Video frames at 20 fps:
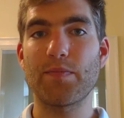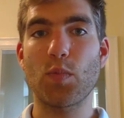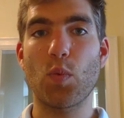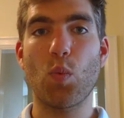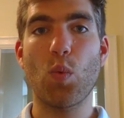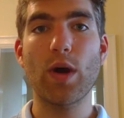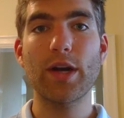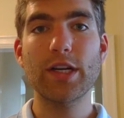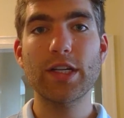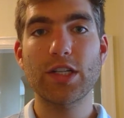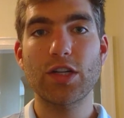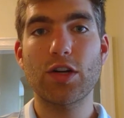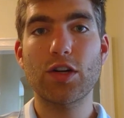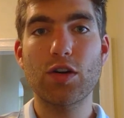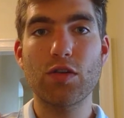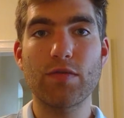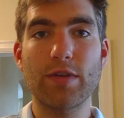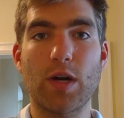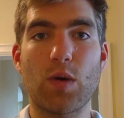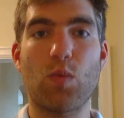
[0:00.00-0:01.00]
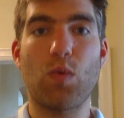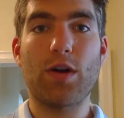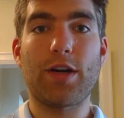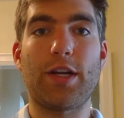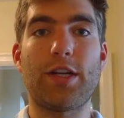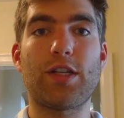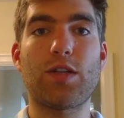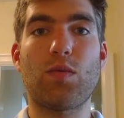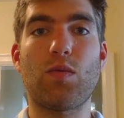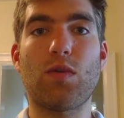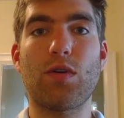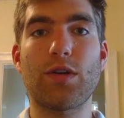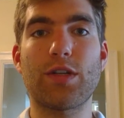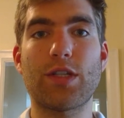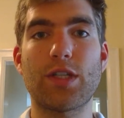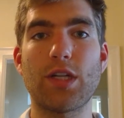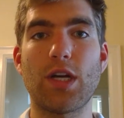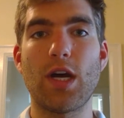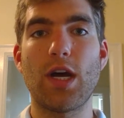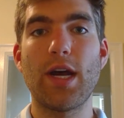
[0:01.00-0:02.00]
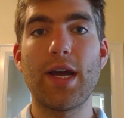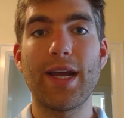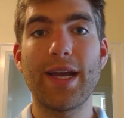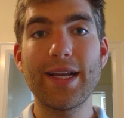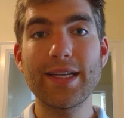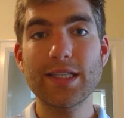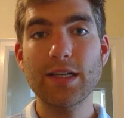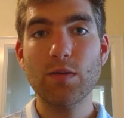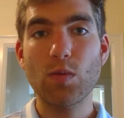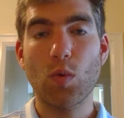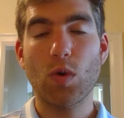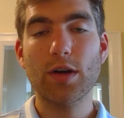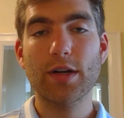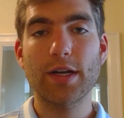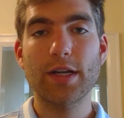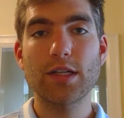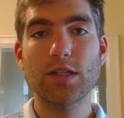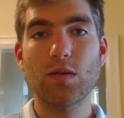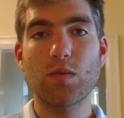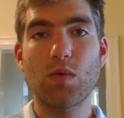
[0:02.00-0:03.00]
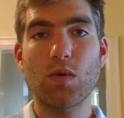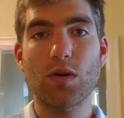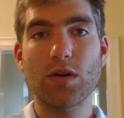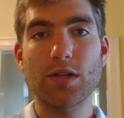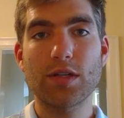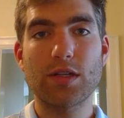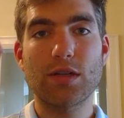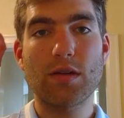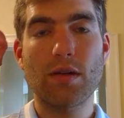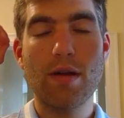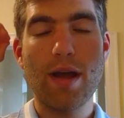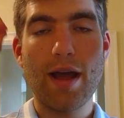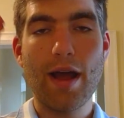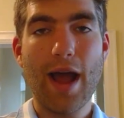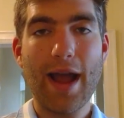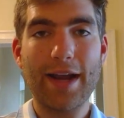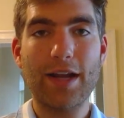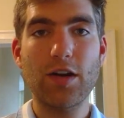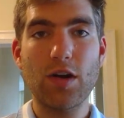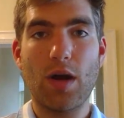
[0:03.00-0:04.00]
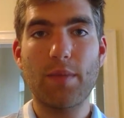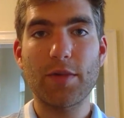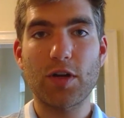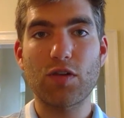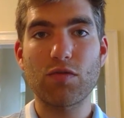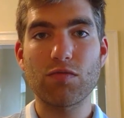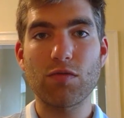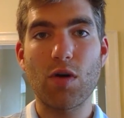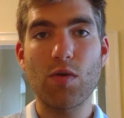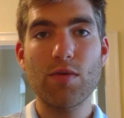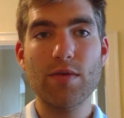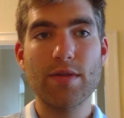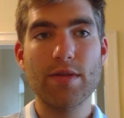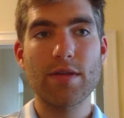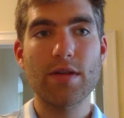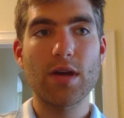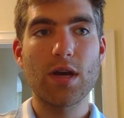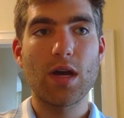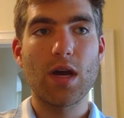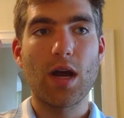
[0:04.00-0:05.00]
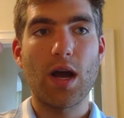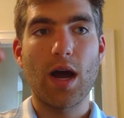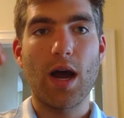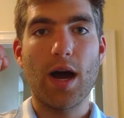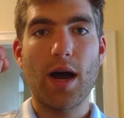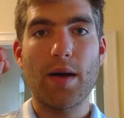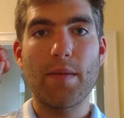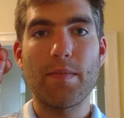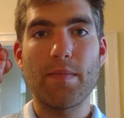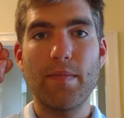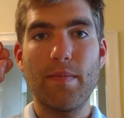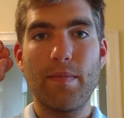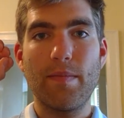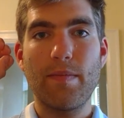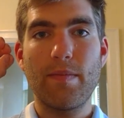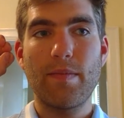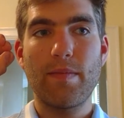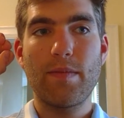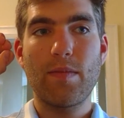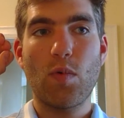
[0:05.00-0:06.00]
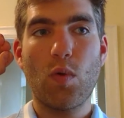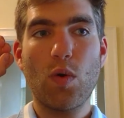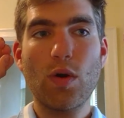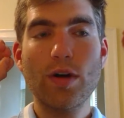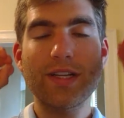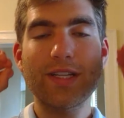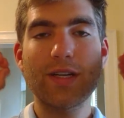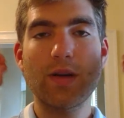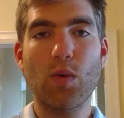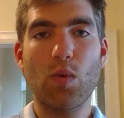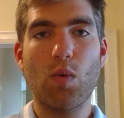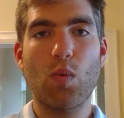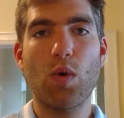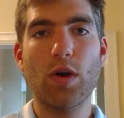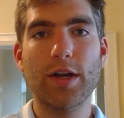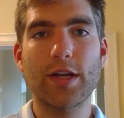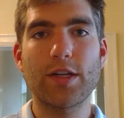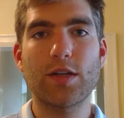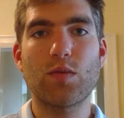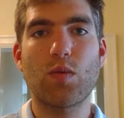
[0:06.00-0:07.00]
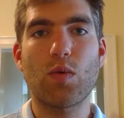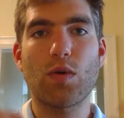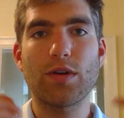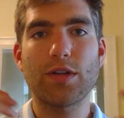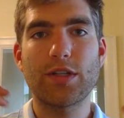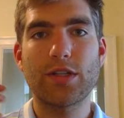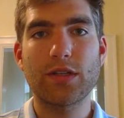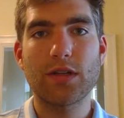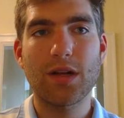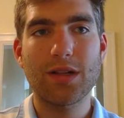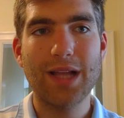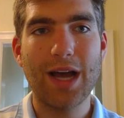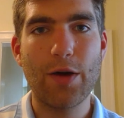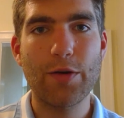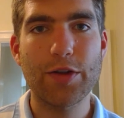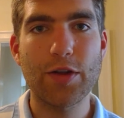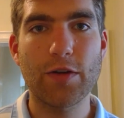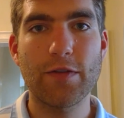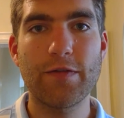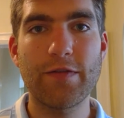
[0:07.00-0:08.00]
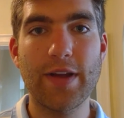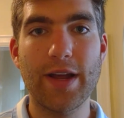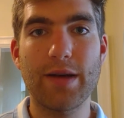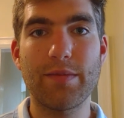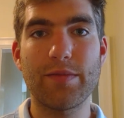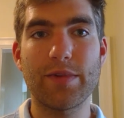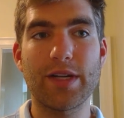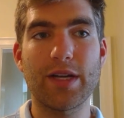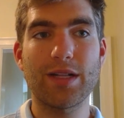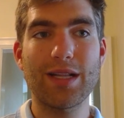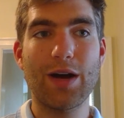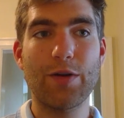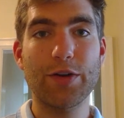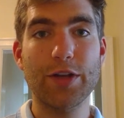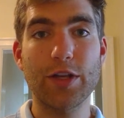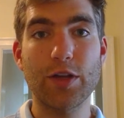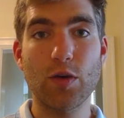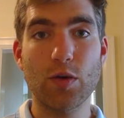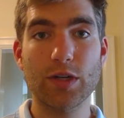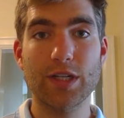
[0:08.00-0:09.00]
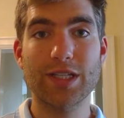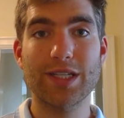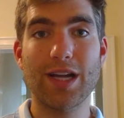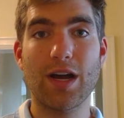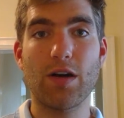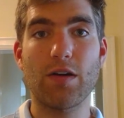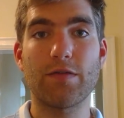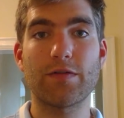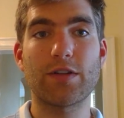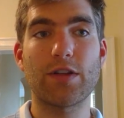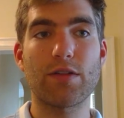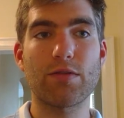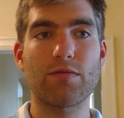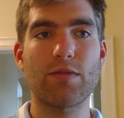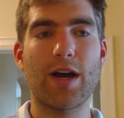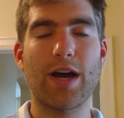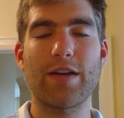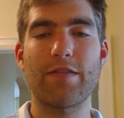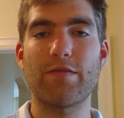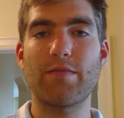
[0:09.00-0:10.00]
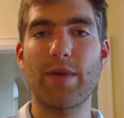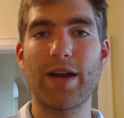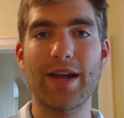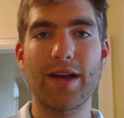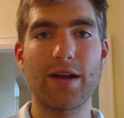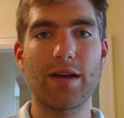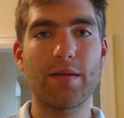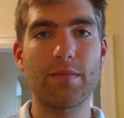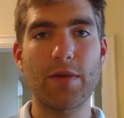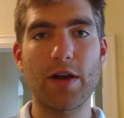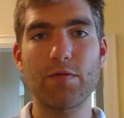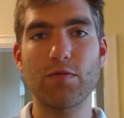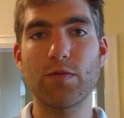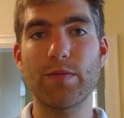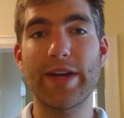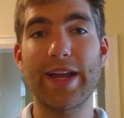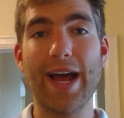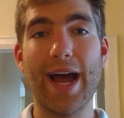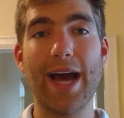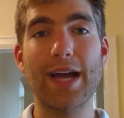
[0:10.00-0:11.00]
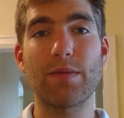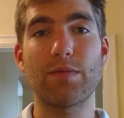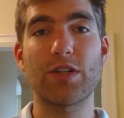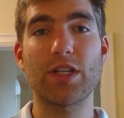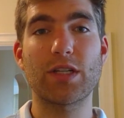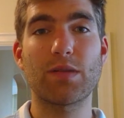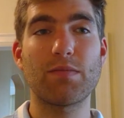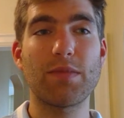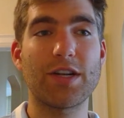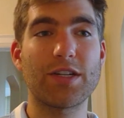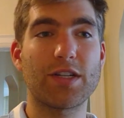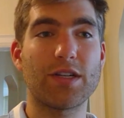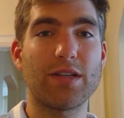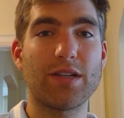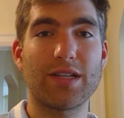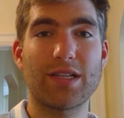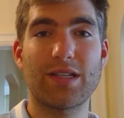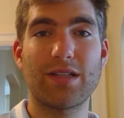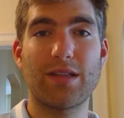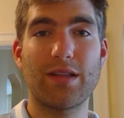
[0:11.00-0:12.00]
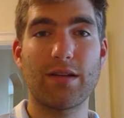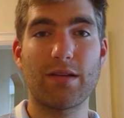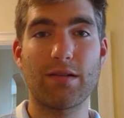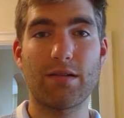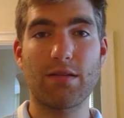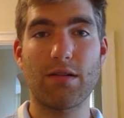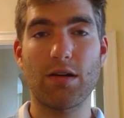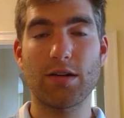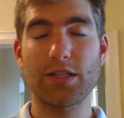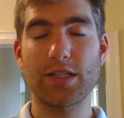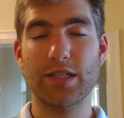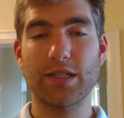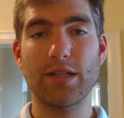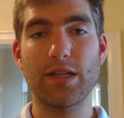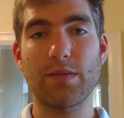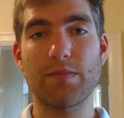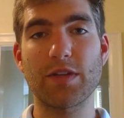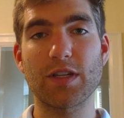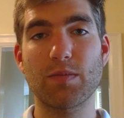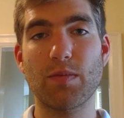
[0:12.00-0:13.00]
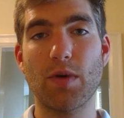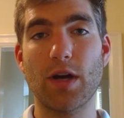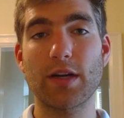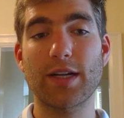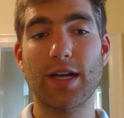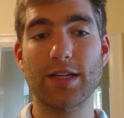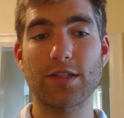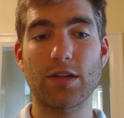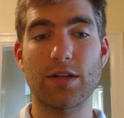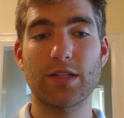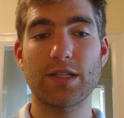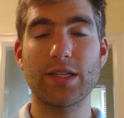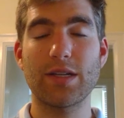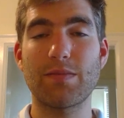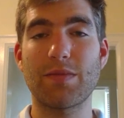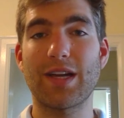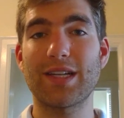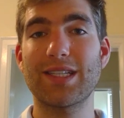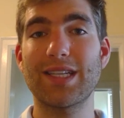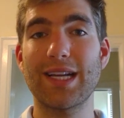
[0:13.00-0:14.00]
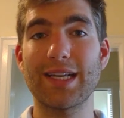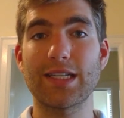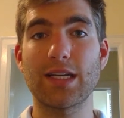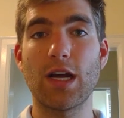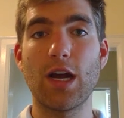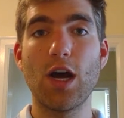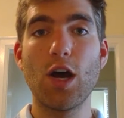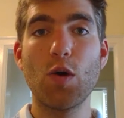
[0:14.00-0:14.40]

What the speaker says: What is your career working towards? Is it working towards economic growth? Or is it working towards allowing your family, allowing yourself to thrive? My roommate Adam just mentioned this thing on sleep, this podcast on sleep that says